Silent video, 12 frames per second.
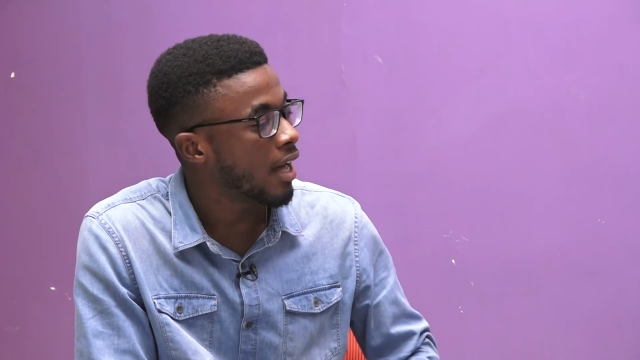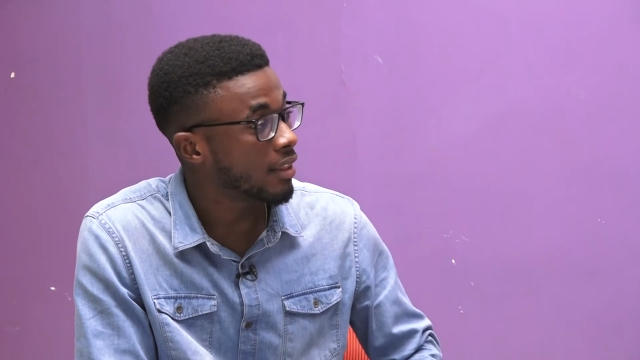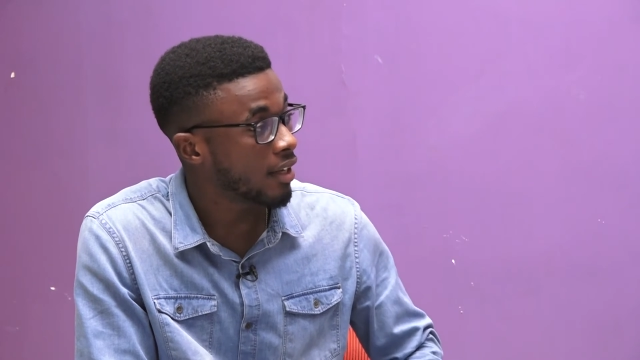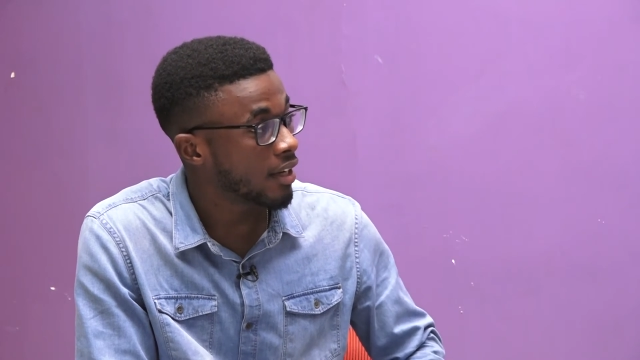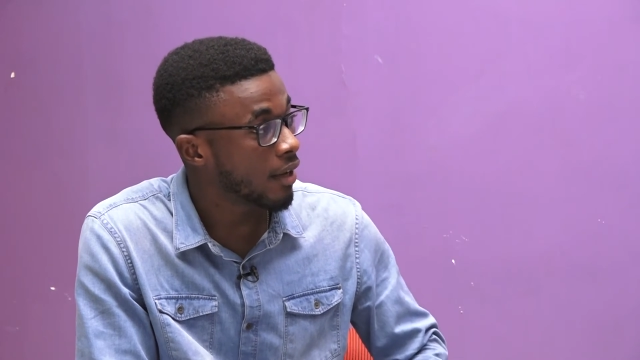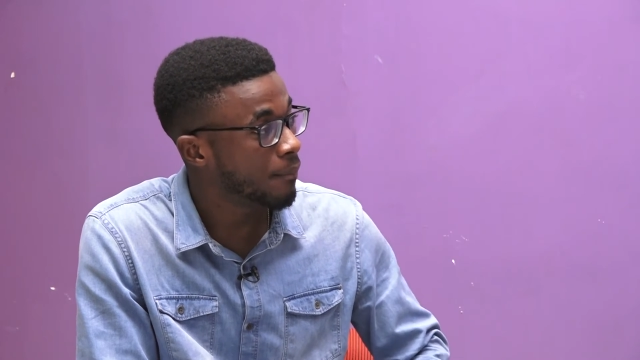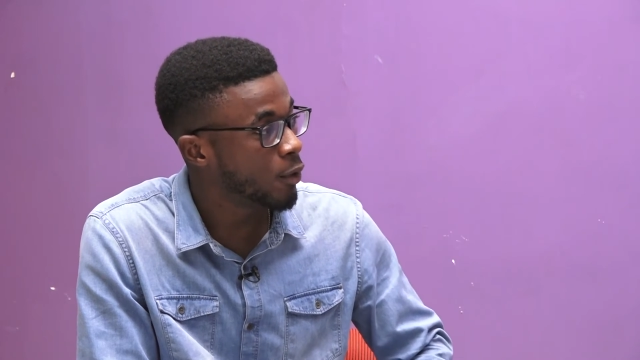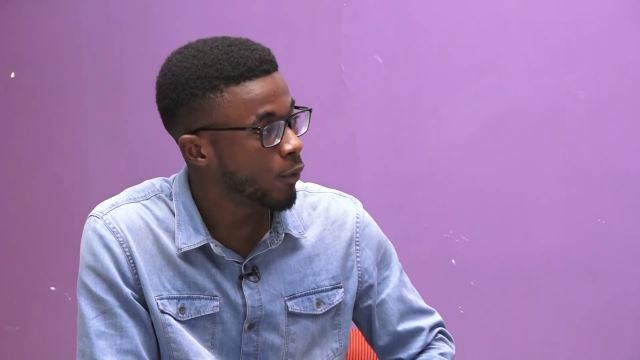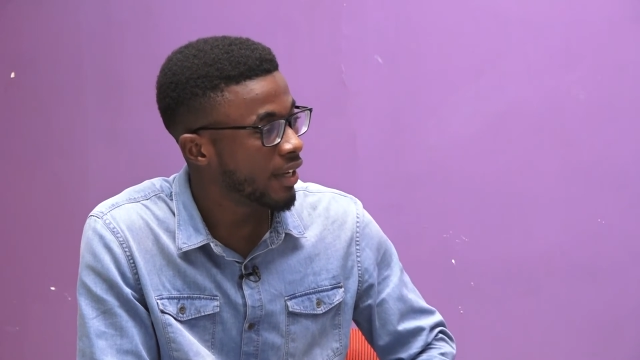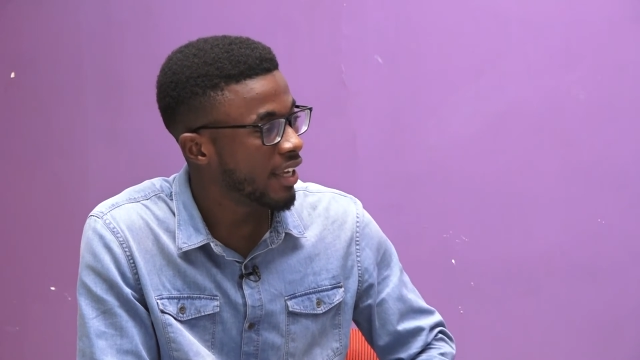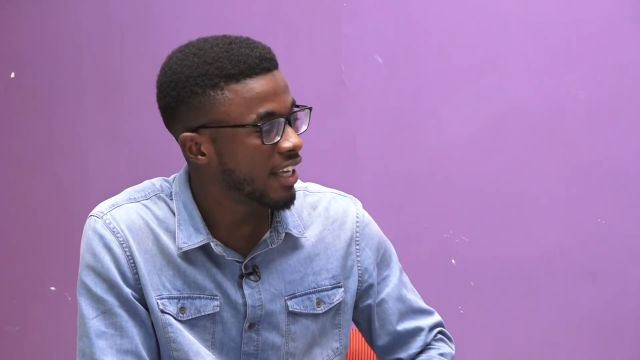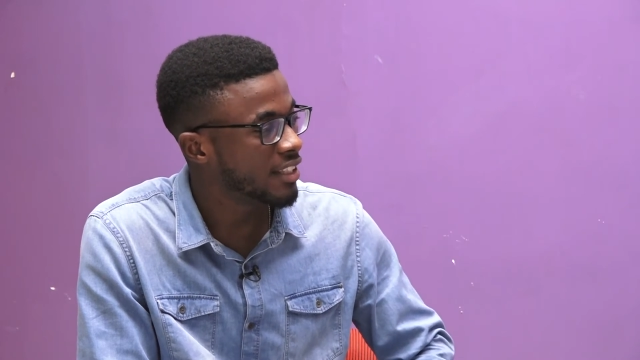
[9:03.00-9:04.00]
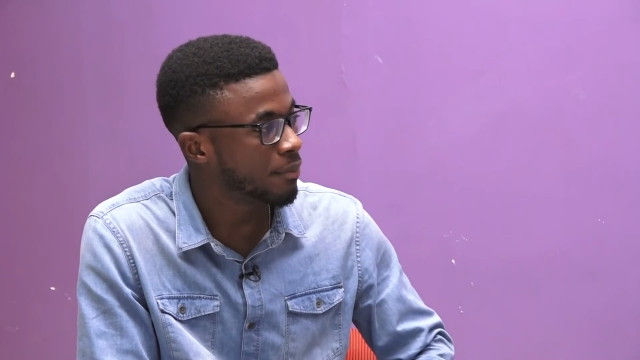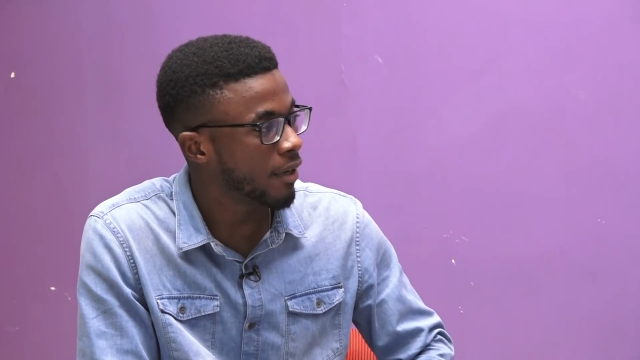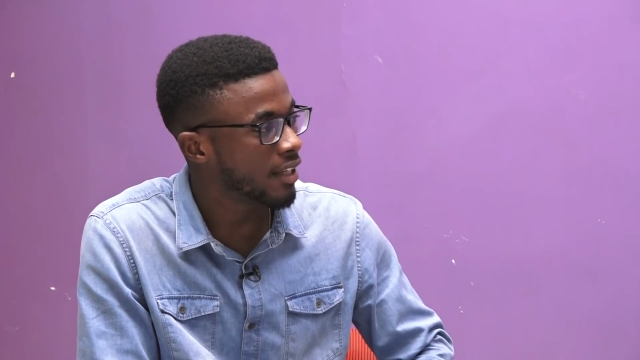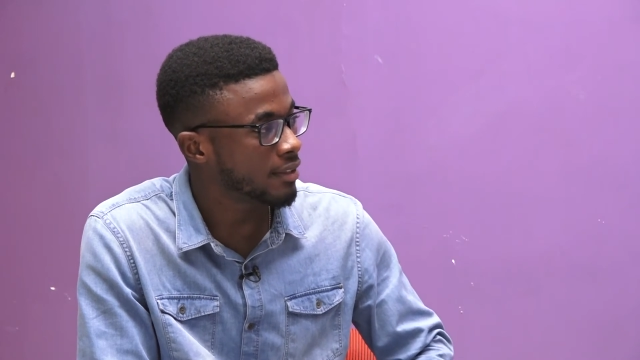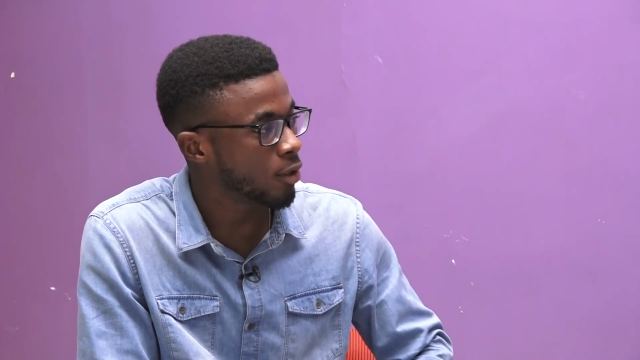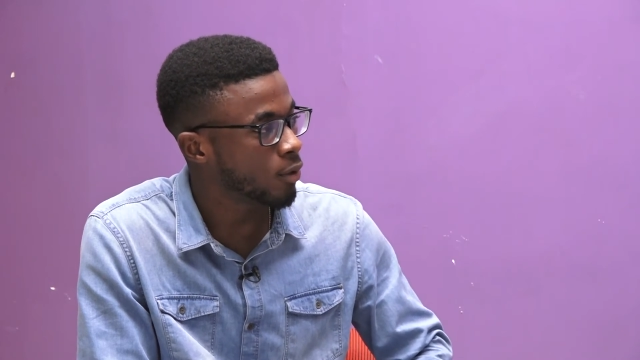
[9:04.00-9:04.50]
at the Camp Nou against
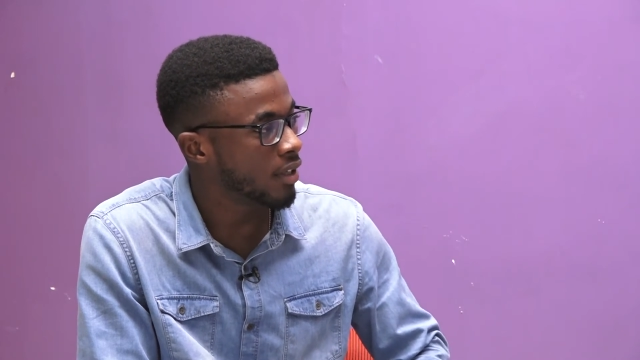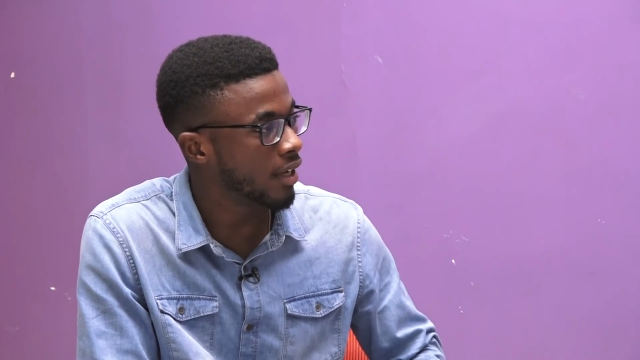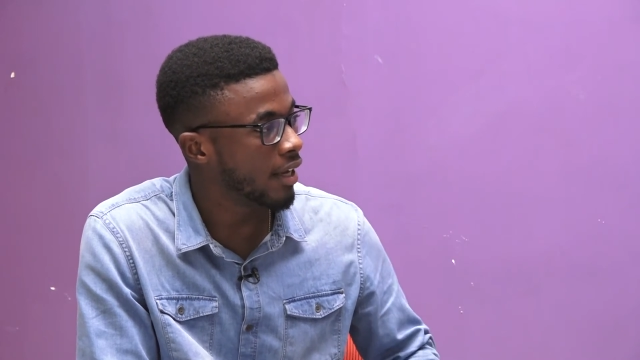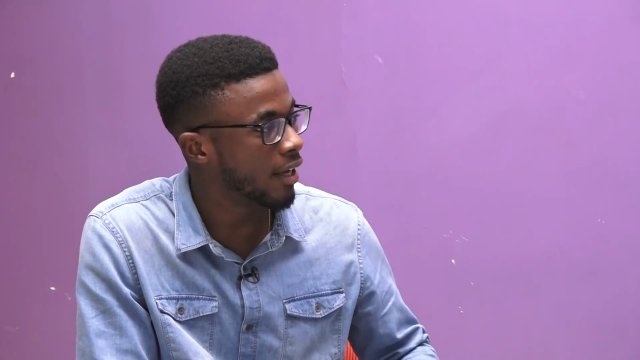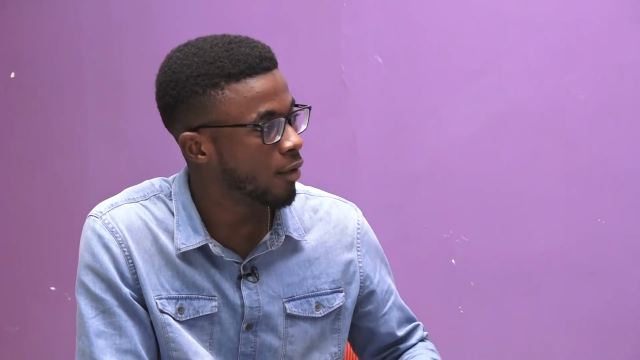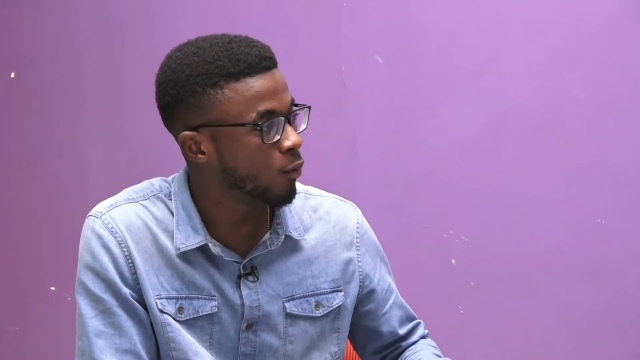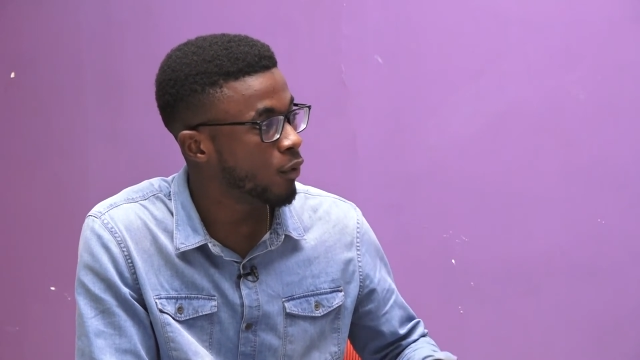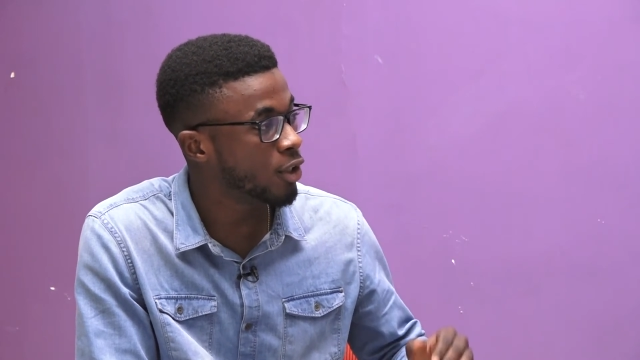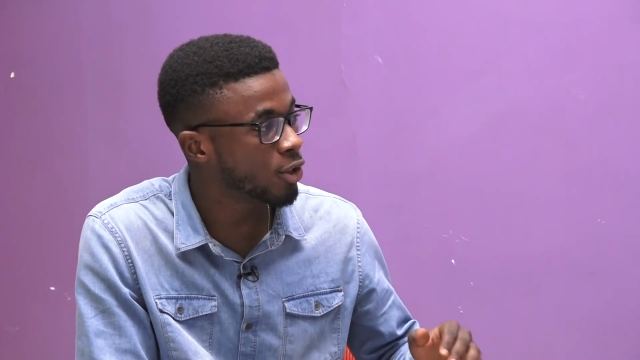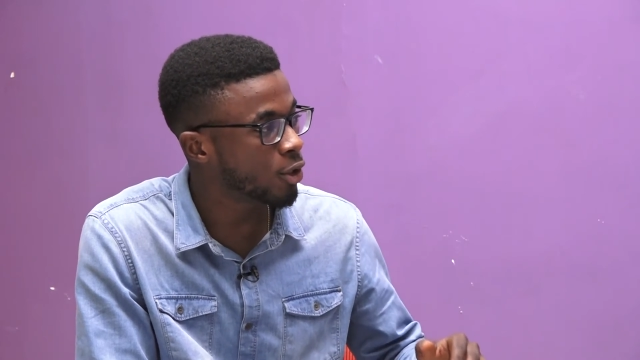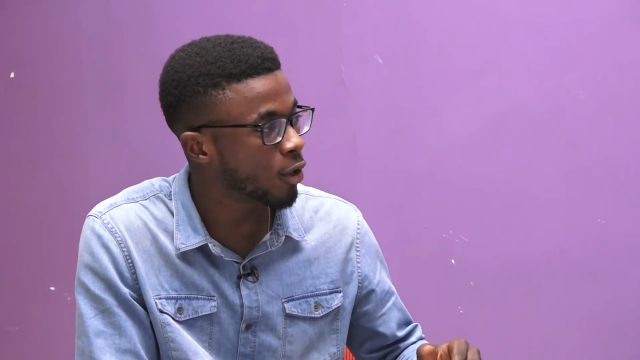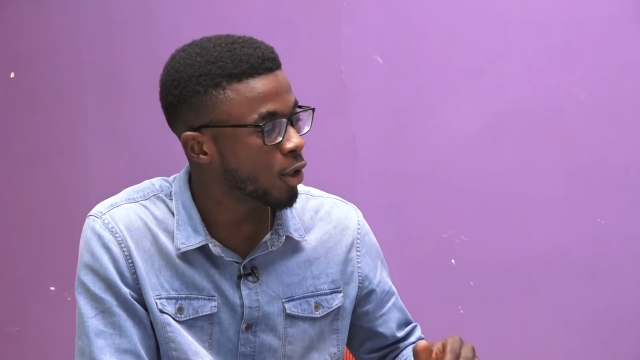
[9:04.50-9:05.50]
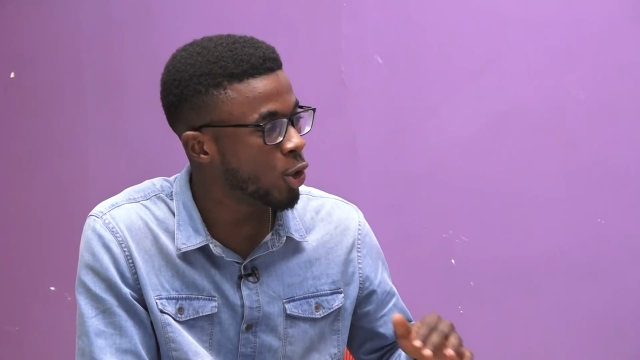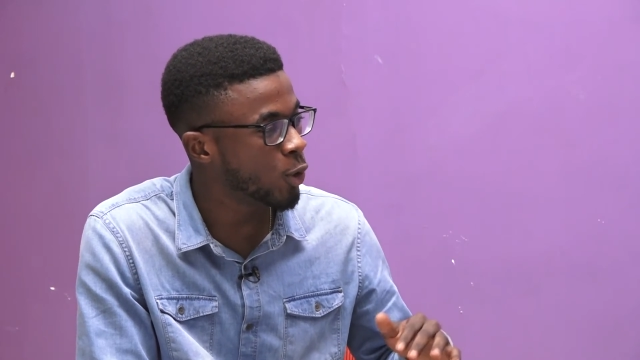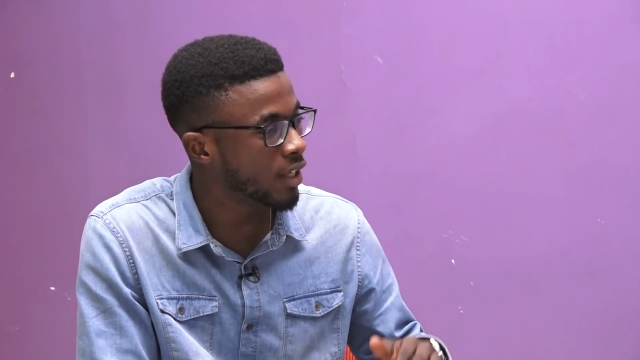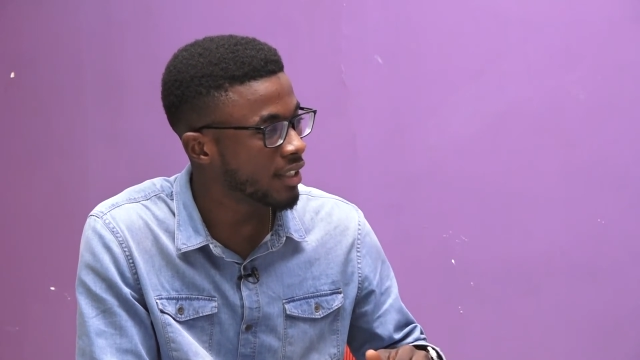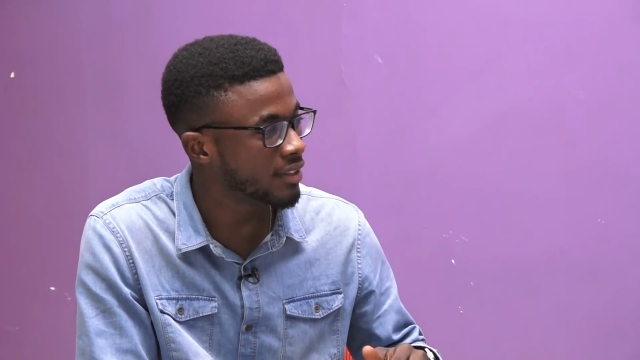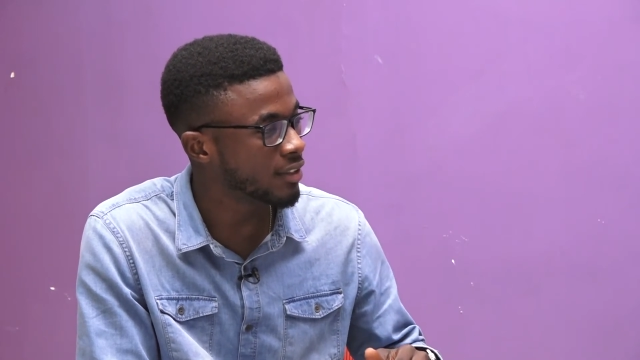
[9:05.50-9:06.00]
Barcelona, and we saw
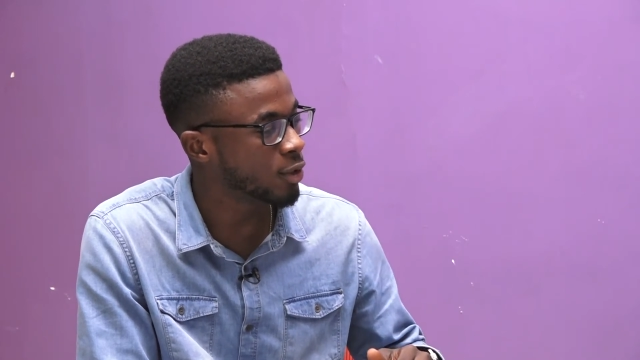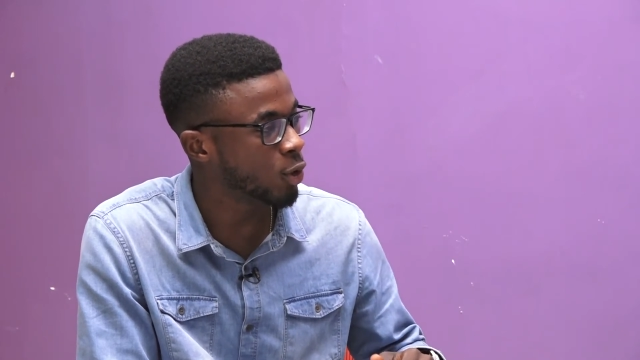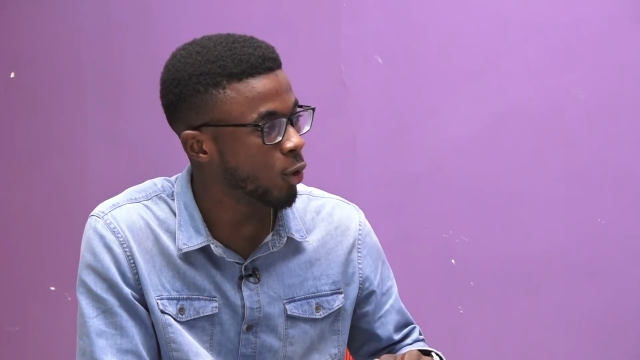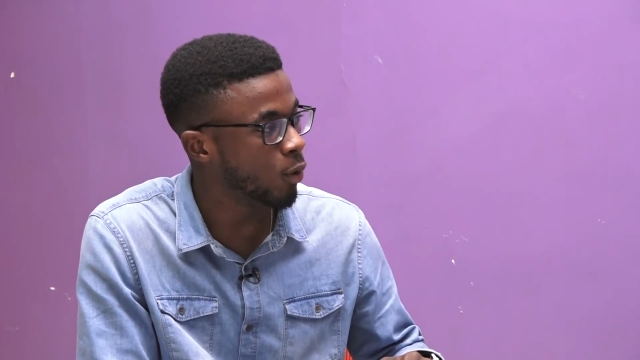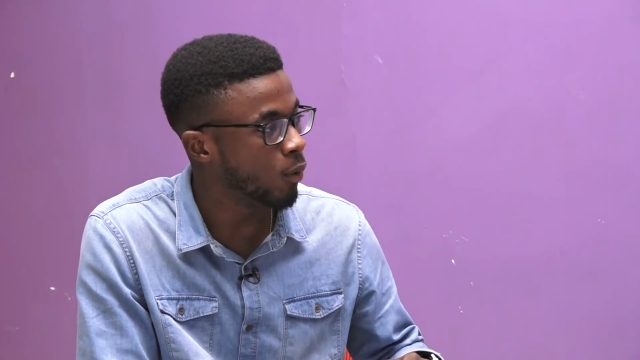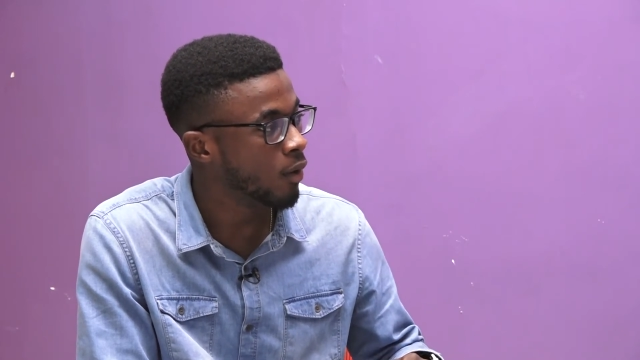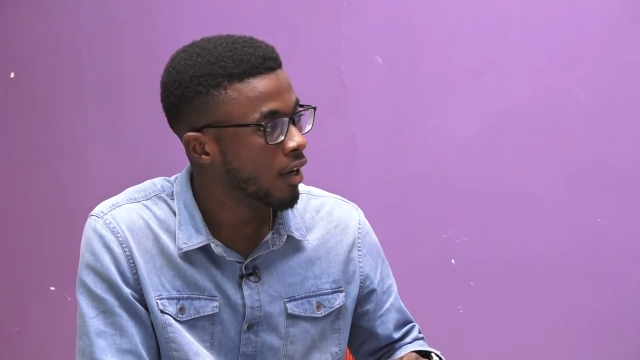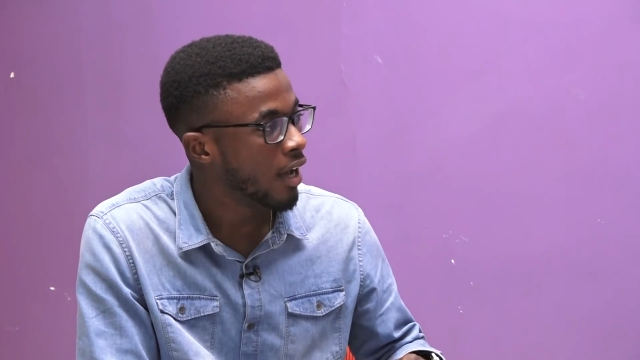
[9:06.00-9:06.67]
Lucas's goal,